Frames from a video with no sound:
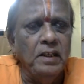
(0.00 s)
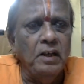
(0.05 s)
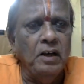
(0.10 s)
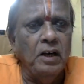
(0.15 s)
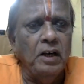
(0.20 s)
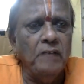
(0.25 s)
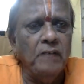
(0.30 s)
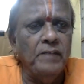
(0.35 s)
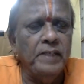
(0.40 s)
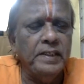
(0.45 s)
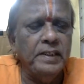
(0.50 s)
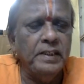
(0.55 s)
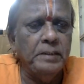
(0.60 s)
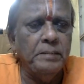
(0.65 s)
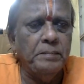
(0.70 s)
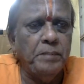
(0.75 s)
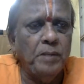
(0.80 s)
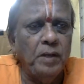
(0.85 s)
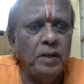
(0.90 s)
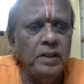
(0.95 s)
or whether
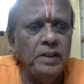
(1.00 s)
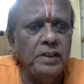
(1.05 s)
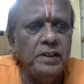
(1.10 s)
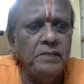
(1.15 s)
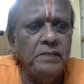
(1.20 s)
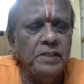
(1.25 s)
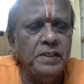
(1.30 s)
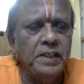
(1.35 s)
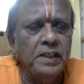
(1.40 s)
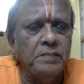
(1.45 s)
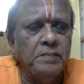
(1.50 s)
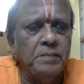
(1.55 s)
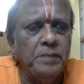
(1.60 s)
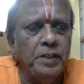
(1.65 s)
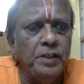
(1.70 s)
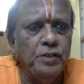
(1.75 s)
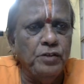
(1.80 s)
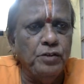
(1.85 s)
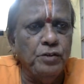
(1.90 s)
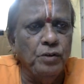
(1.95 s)
the policy which has been
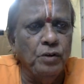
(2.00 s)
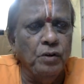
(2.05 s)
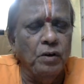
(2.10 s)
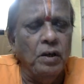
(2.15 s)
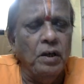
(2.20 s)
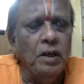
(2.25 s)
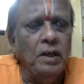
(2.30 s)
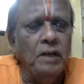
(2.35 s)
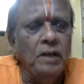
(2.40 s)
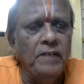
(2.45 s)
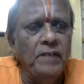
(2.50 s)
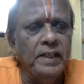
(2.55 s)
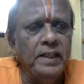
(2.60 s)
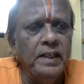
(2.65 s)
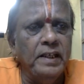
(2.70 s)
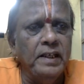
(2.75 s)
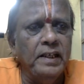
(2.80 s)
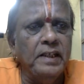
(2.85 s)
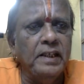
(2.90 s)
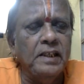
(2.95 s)
insured, whether
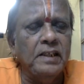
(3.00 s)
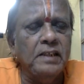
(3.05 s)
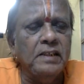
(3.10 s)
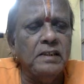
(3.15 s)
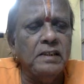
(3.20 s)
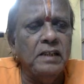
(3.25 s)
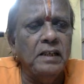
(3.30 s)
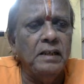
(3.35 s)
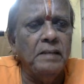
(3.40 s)
it has